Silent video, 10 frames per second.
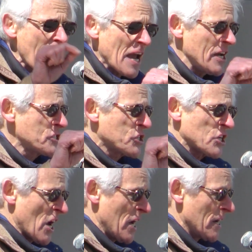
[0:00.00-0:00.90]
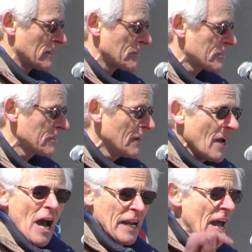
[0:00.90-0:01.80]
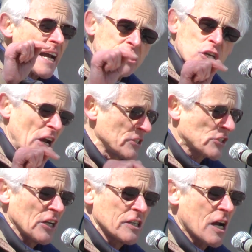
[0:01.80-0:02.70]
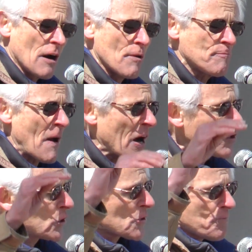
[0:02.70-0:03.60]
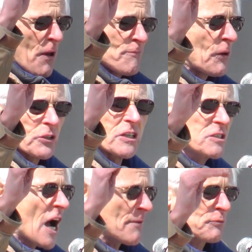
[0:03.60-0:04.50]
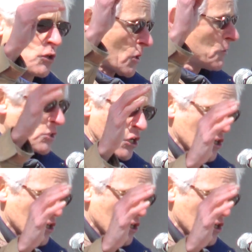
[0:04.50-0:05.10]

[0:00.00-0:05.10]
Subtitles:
made change. And that change didn't come about because the people at the top thought it was a